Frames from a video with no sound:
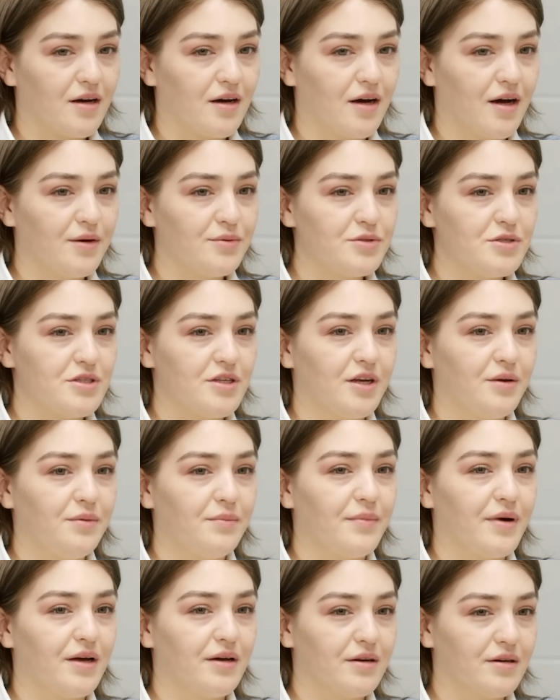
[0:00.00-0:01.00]
I would say
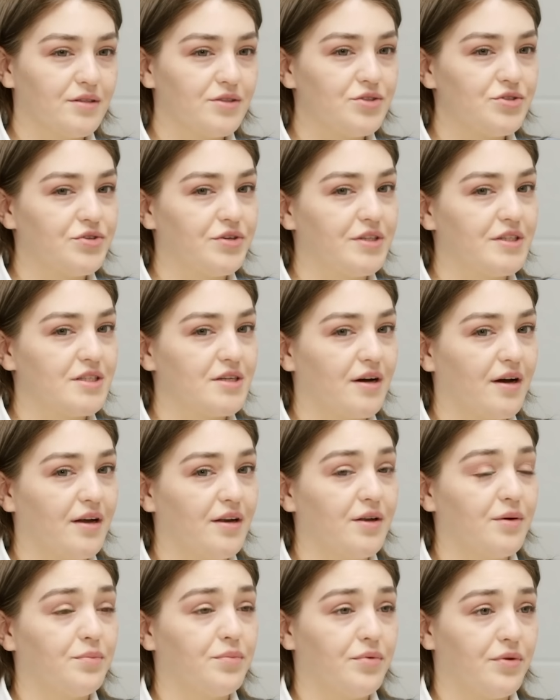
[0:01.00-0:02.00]
in my country it's
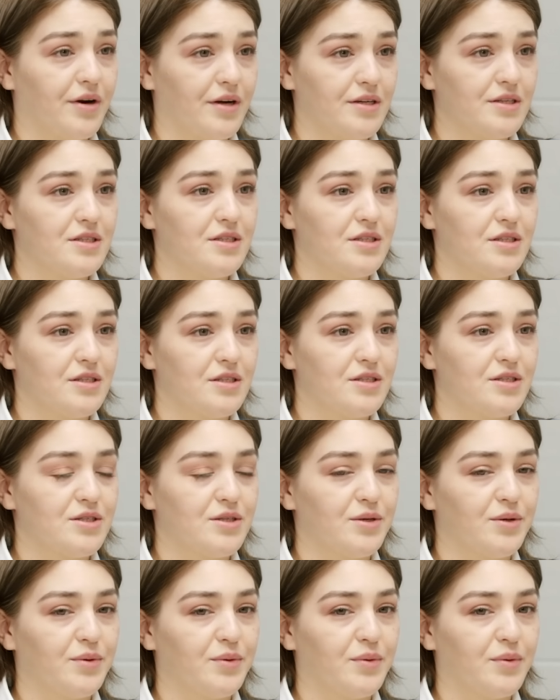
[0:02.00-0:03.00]
kind of pricey,
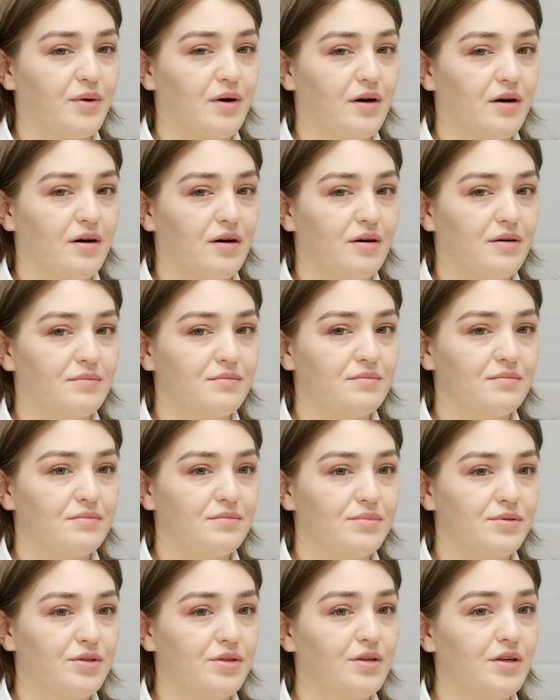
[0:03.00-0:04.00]
so
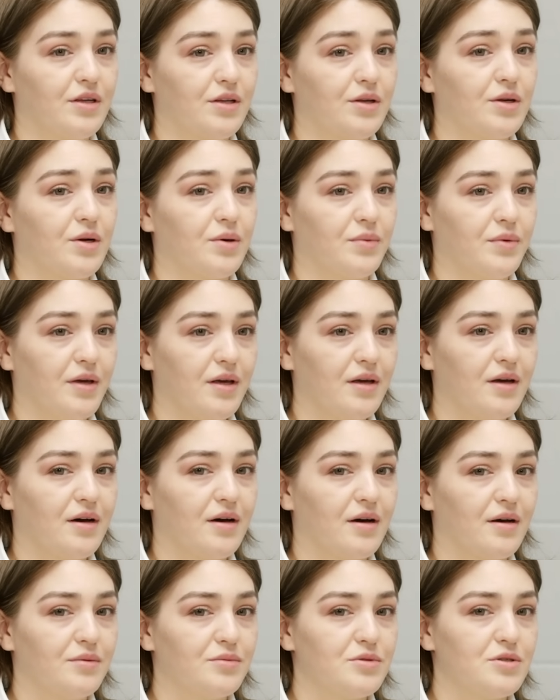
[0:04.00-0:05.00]
but in Korea
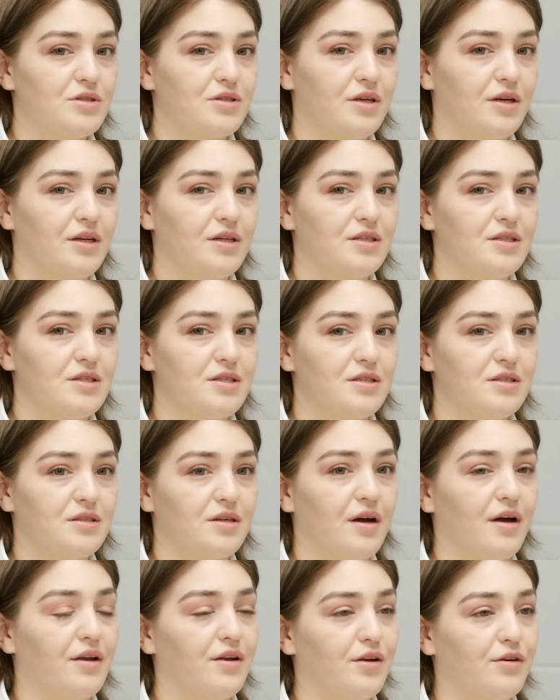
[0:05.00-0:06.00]
I would say it's kind